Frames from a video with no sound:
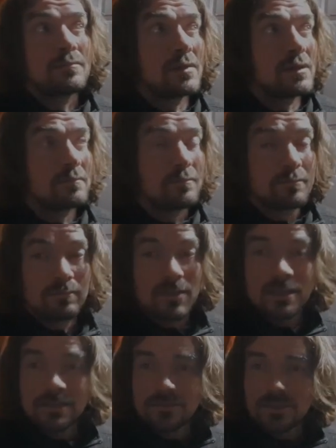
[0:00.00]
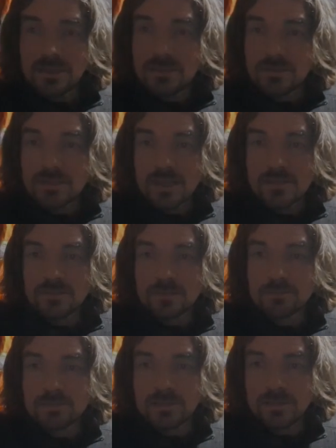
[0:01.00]
I had a very good eye for
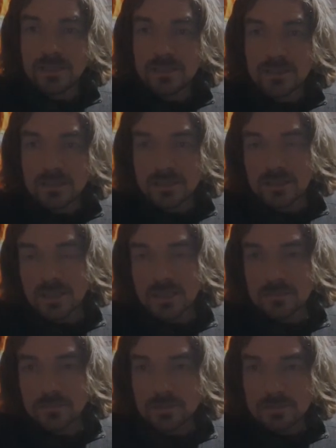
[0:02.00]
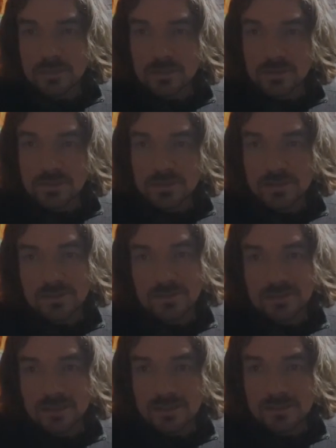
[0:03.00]
pruning, canopy
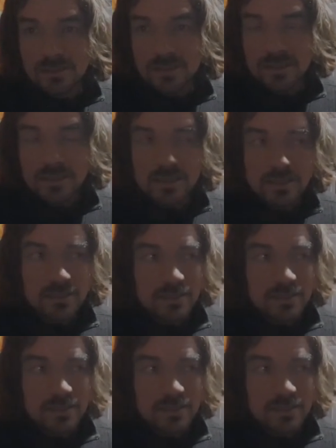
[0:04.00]
reductions, things like that,